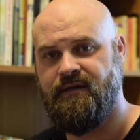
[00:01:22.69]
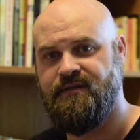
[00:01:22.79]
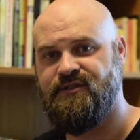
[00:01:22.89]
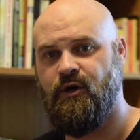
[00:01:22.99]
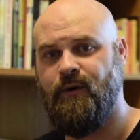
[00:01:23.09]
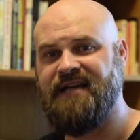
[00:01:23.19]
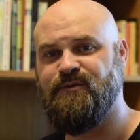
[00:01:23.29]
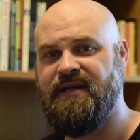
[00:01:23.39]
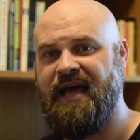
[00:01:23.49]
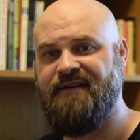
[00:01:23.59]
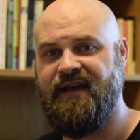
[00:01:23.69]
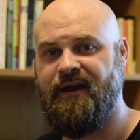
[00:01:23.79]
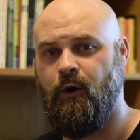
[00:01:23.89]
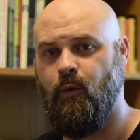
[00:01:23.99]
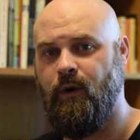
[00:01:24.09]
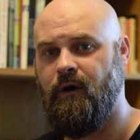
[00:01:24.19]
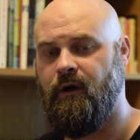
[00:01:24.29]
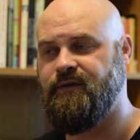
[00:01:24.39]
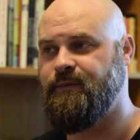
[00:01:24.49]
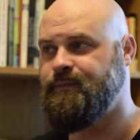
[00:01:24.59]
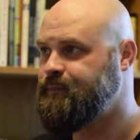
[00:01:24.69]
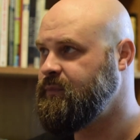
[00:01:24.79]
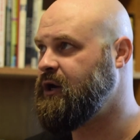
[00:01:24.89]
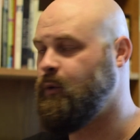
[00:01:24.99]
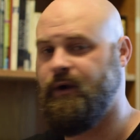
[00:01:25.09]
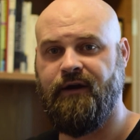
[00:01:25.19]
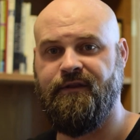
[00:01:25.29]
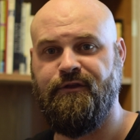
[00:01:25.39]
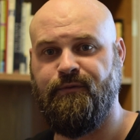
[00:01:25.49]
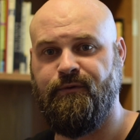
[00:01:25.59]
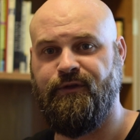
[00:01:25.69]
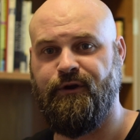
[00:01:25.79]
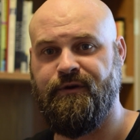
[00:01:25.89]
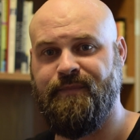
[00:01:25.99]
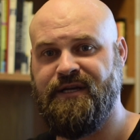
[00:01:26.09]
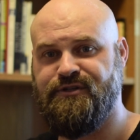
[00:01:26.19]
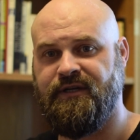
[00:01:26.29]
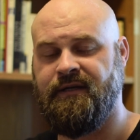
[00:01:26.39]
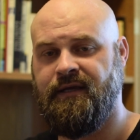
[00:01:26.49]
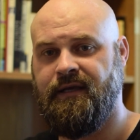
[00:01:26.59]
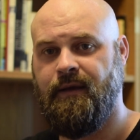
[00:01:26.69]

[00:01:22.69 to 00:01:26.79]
So as we navigate our world, we're here in the third dimension.